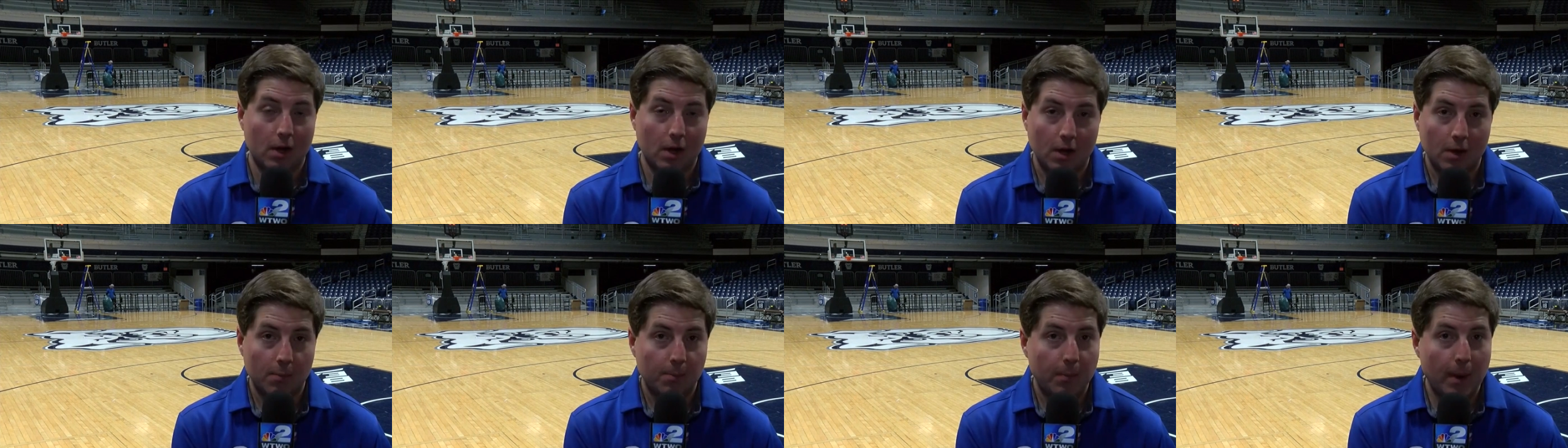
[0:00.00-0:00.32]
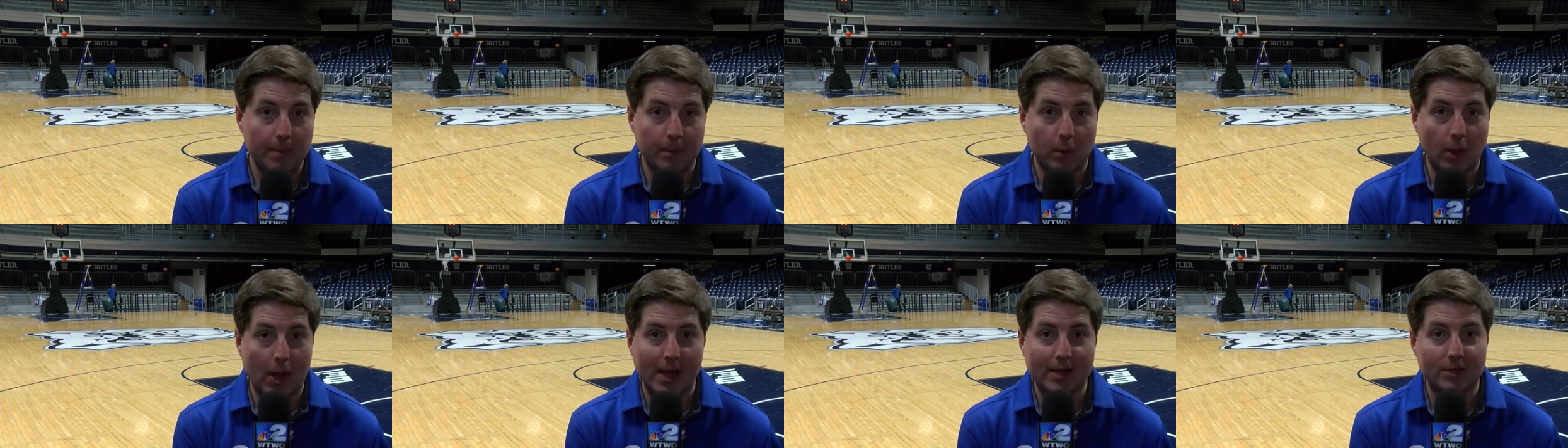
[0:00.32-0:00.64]

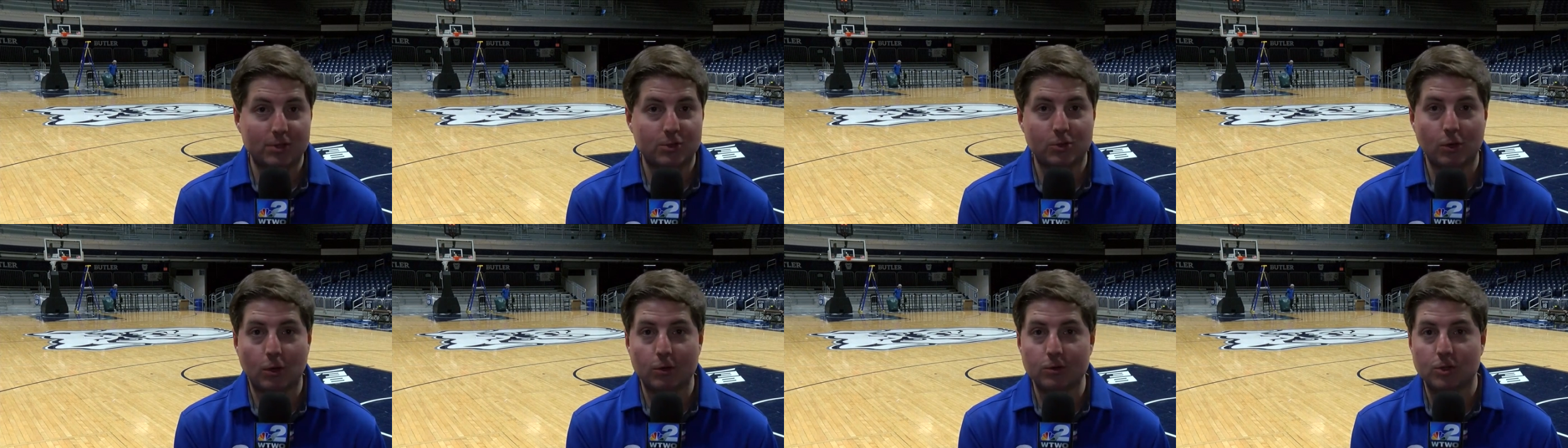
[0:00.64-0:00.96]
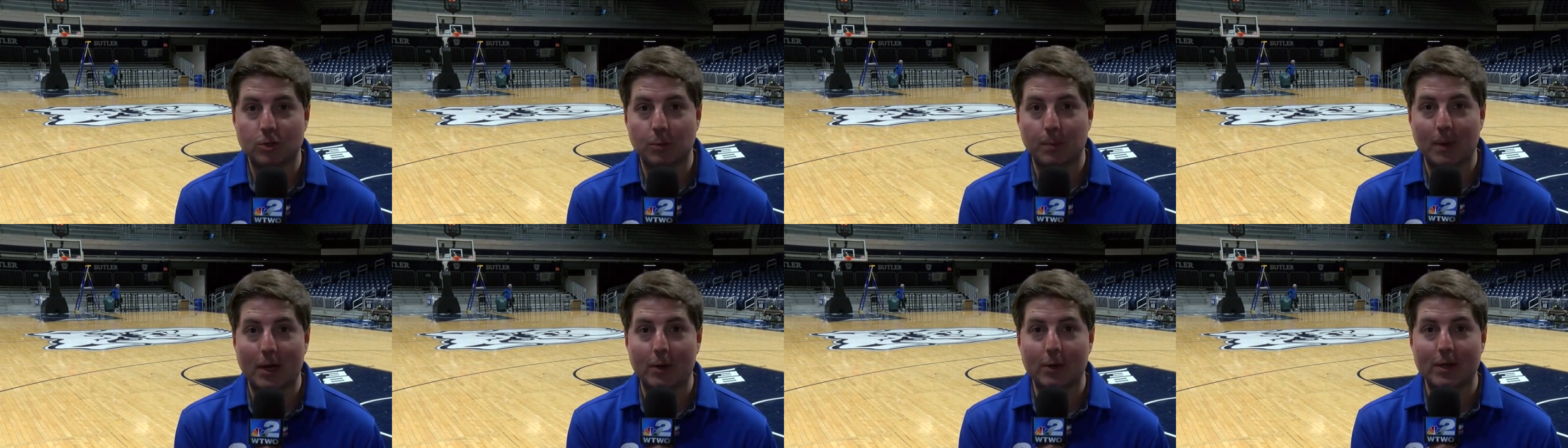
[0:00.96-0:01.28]
People asked Schertz
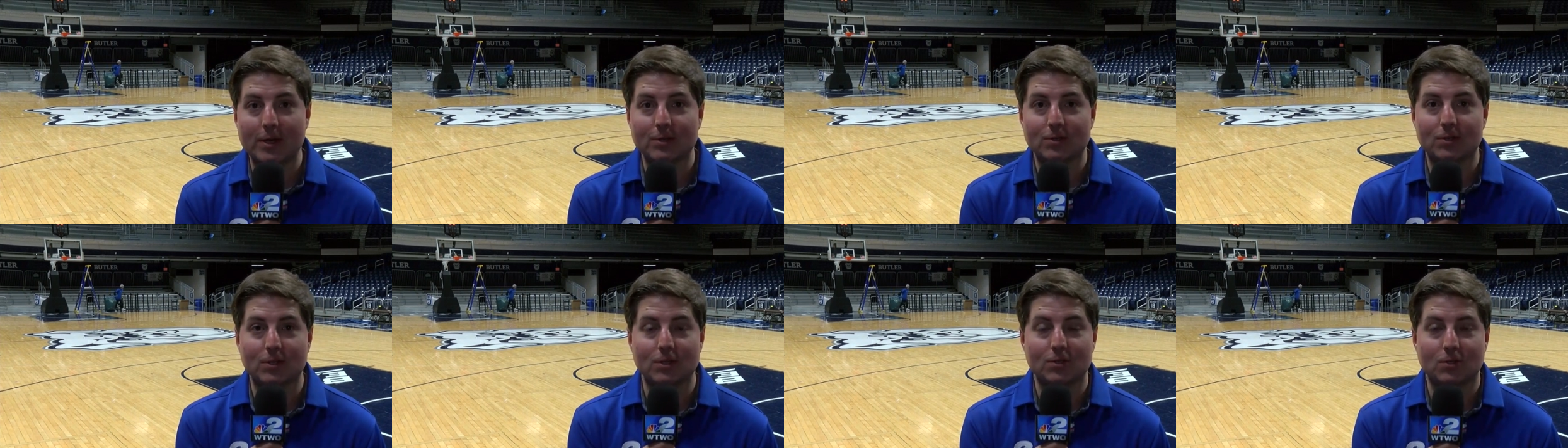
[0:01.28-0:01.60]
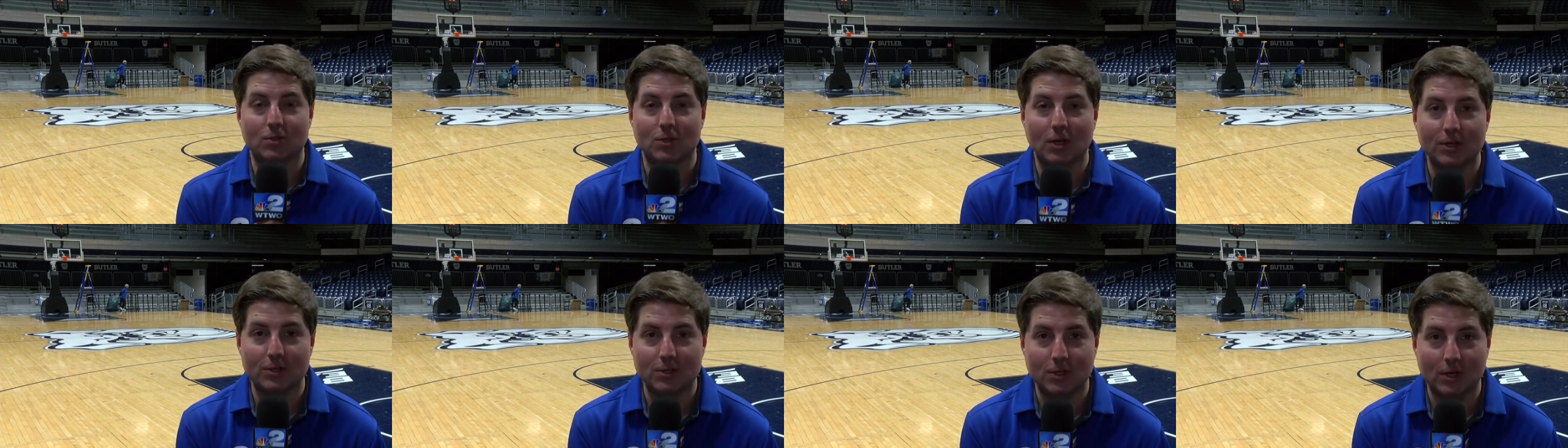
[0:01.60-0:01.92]
about his
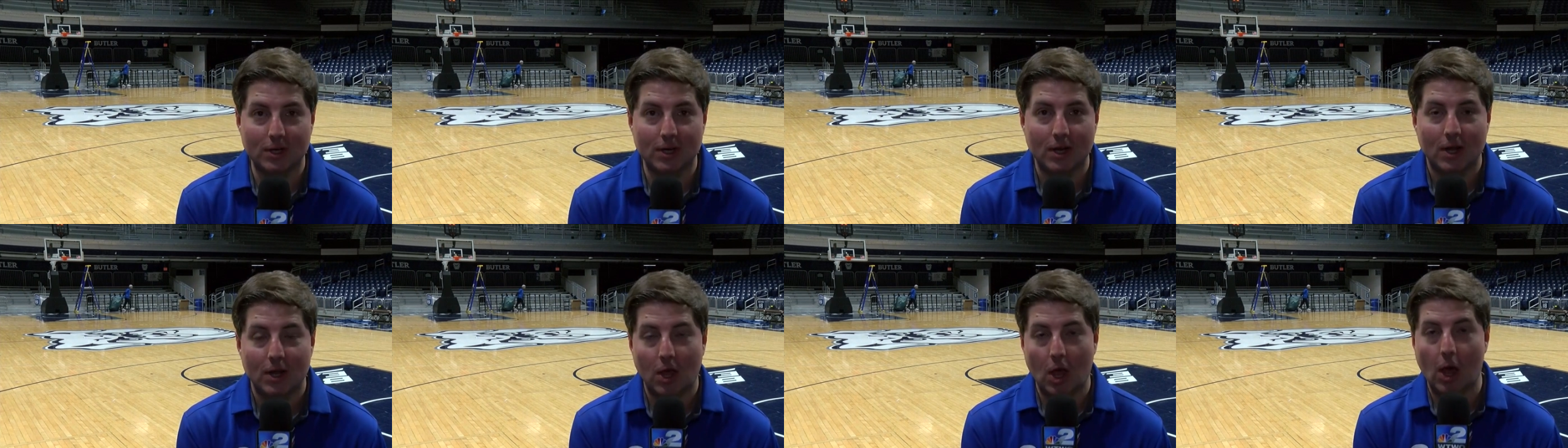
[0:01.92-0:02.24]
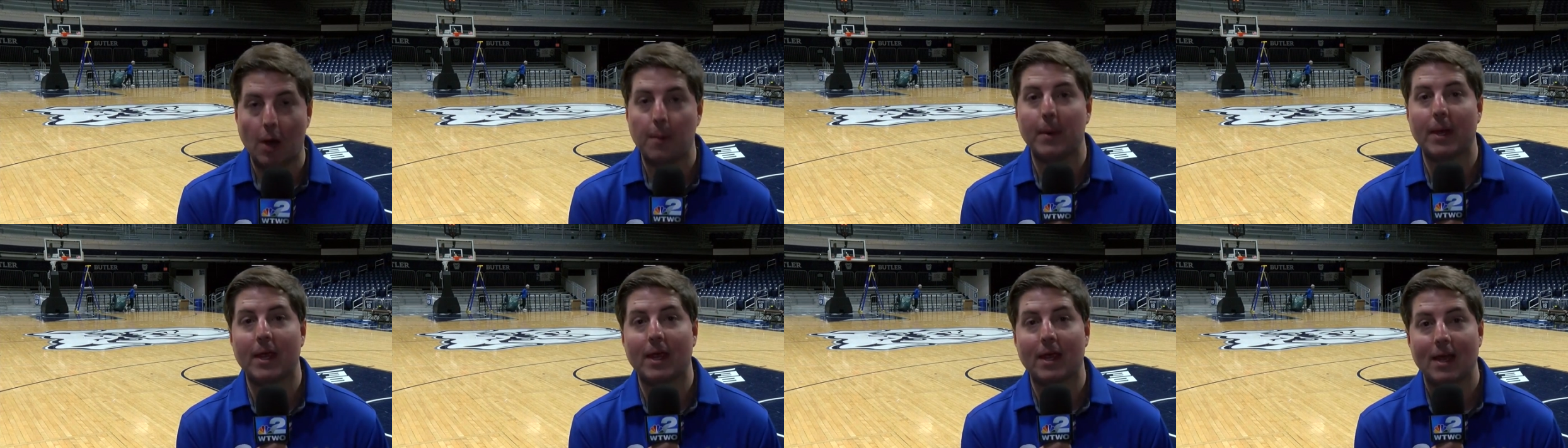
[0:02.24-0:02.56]
decision
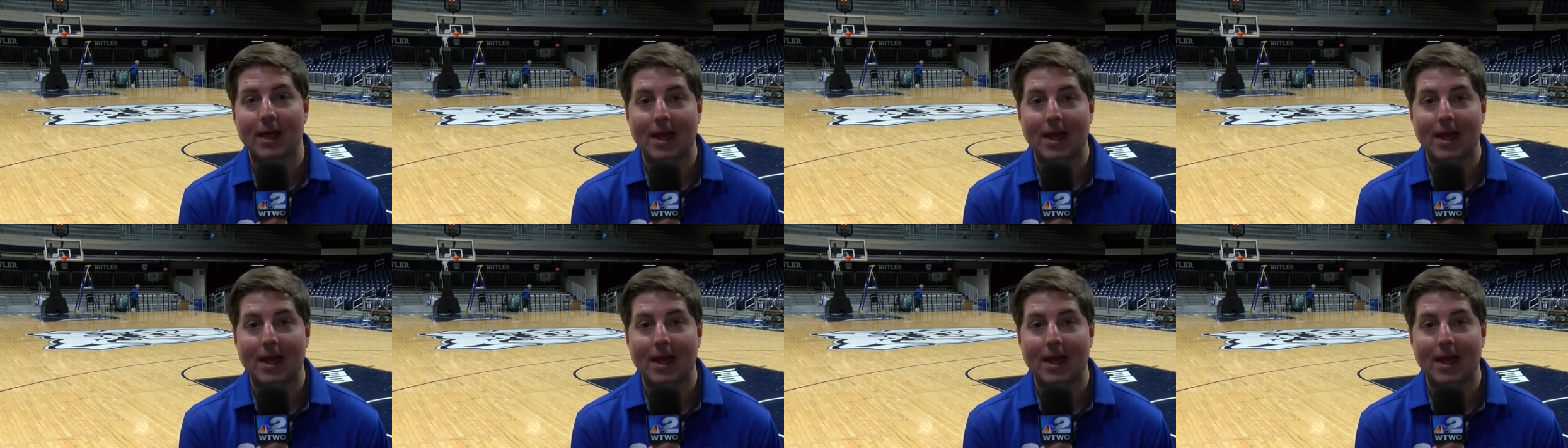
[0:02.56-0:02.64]
coming.